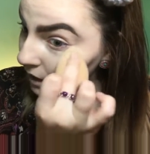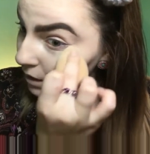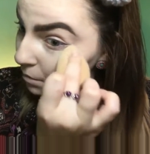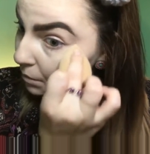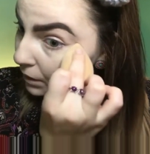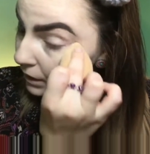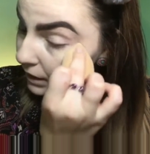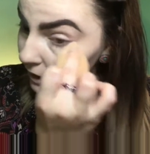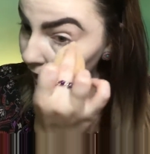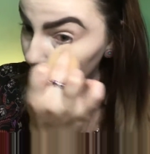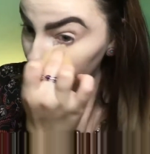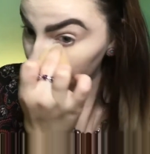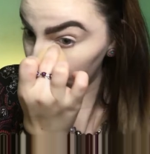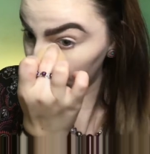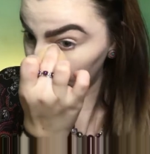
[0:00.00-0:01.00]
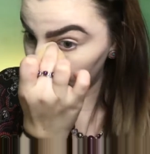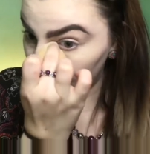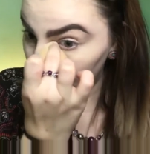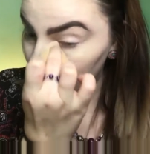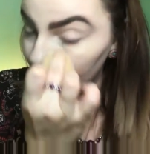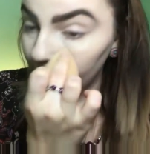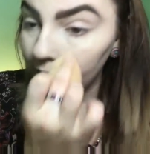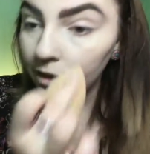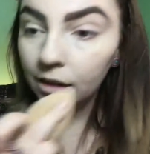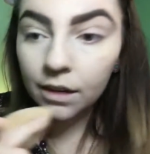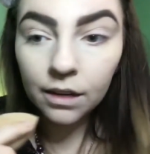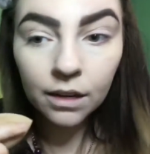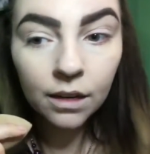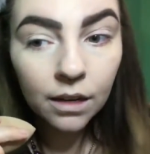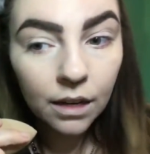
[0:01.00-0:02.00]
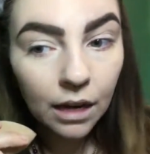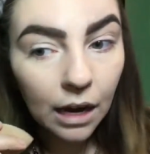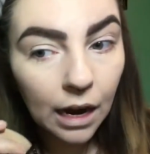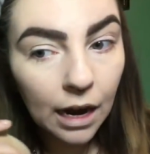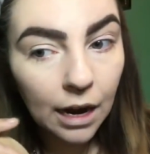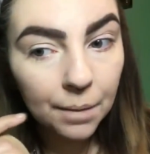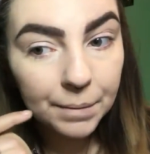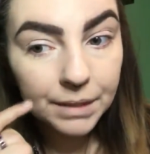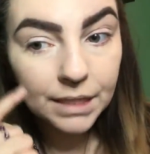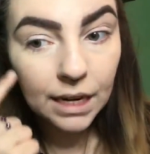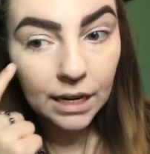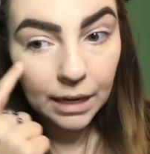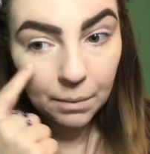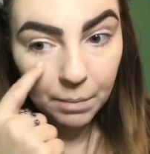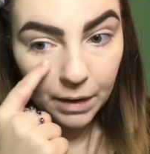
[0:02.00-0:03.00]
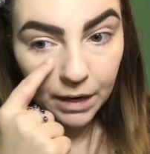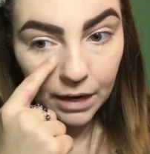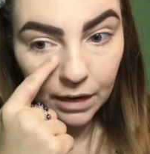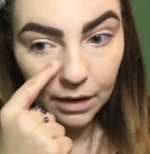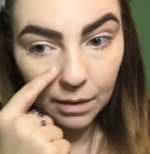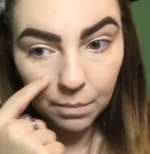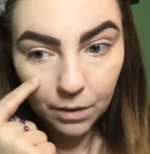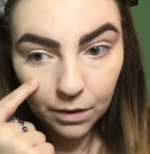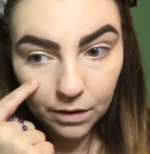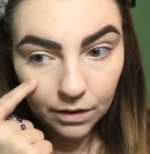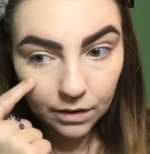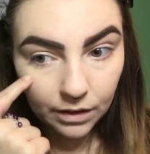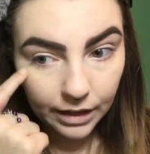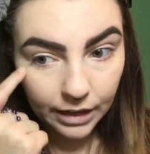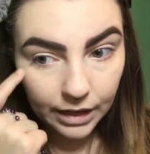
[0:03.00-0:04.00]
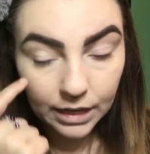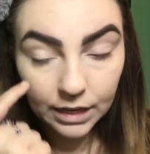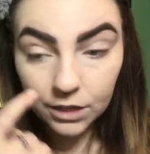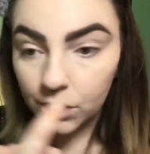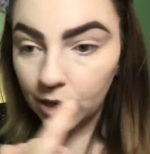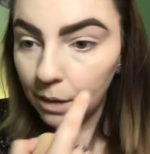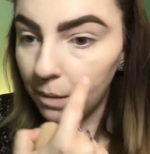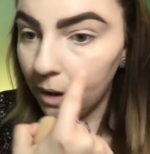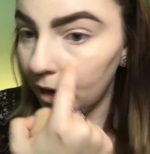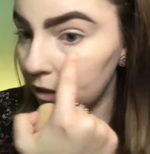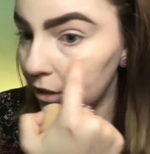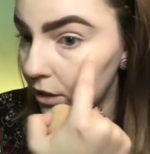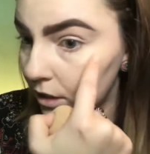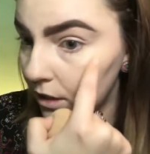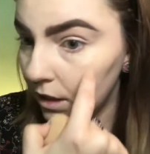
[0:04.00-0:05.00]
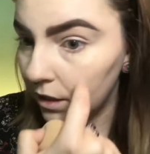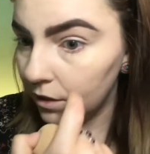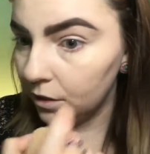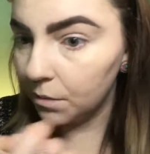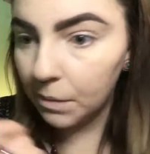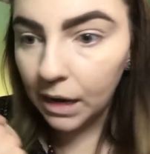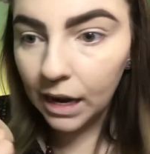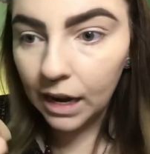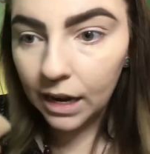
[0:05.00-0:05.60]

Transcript: and it blended out just fine. It's not like picking up on like any dry patches under my